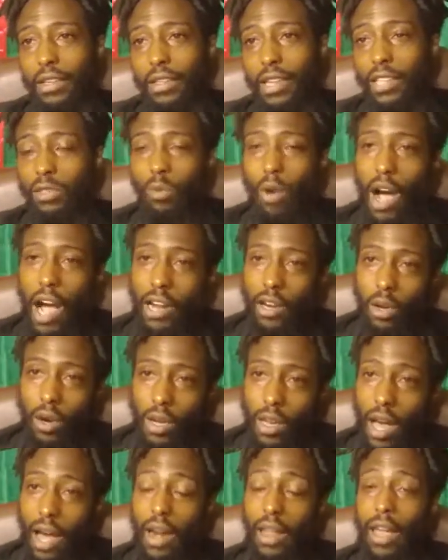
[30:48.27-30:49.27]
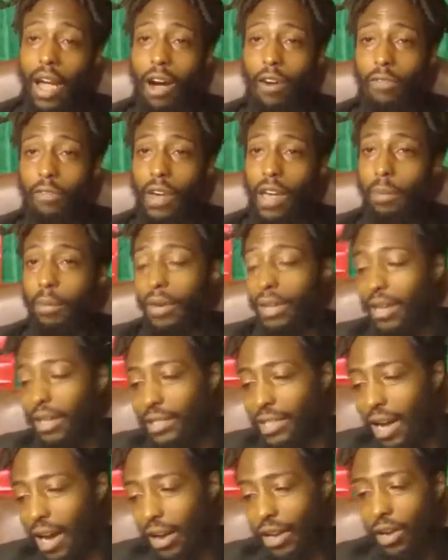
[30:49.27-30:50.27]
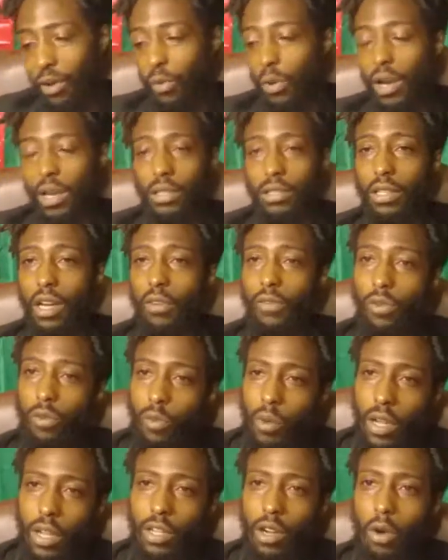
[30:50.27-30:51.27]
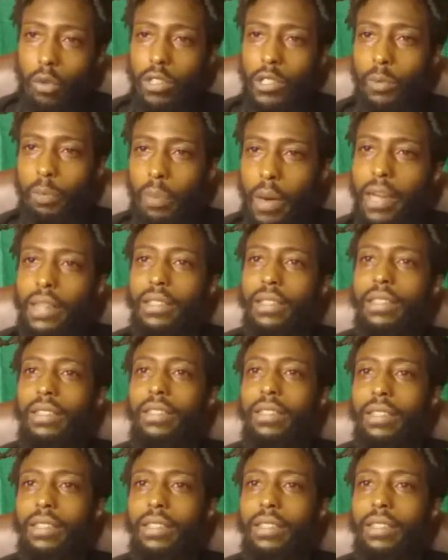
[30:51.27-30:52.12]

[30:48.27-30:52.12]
That's why I know a lot of y'all fake. Because y'all hear real stuff, you really don't respect it.